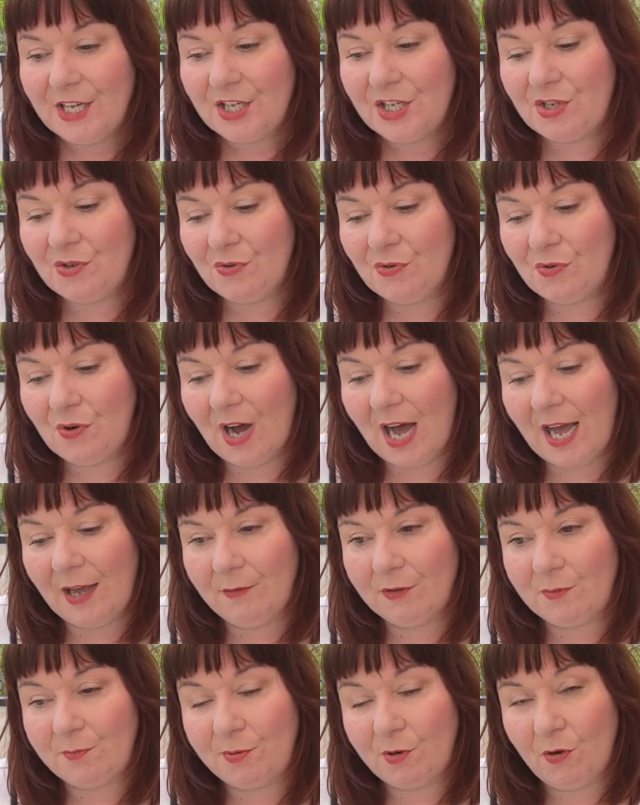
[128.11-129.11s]
So I
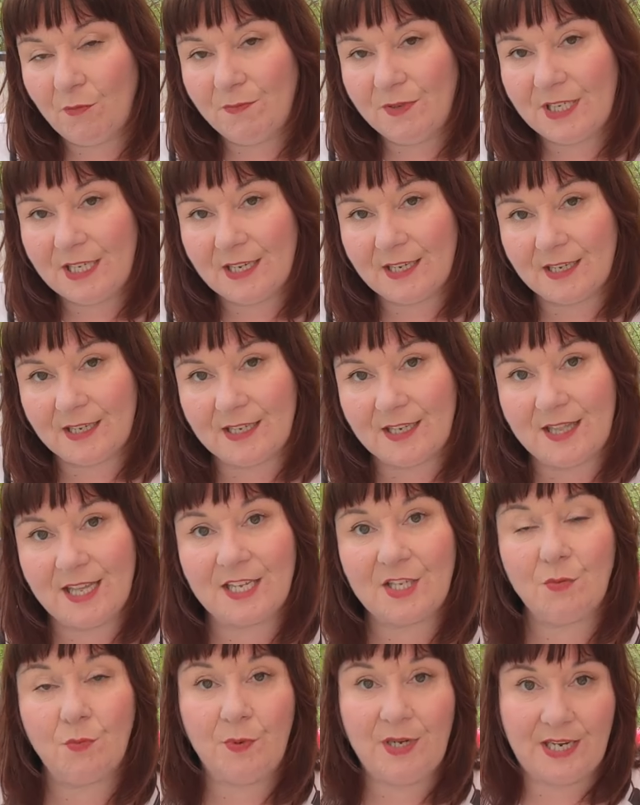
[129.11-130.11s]
was prompted
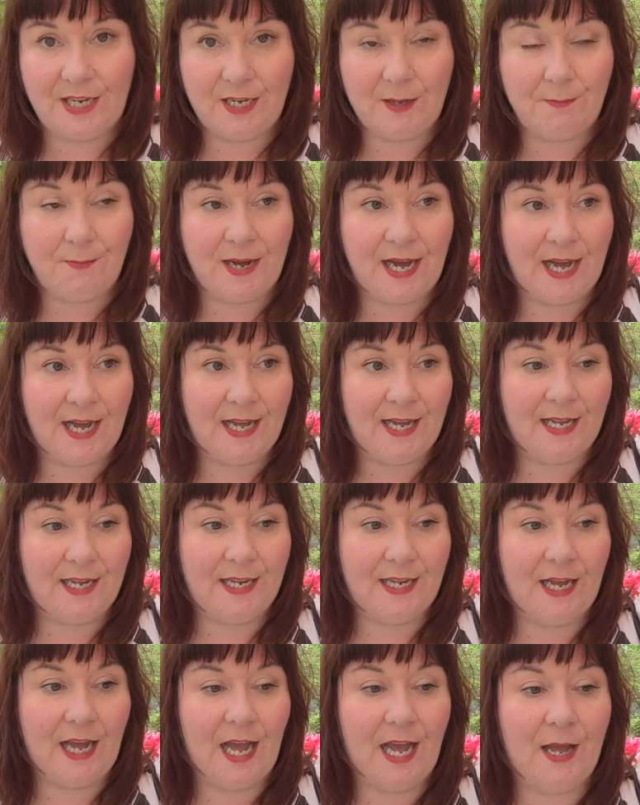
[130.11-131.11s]
this week by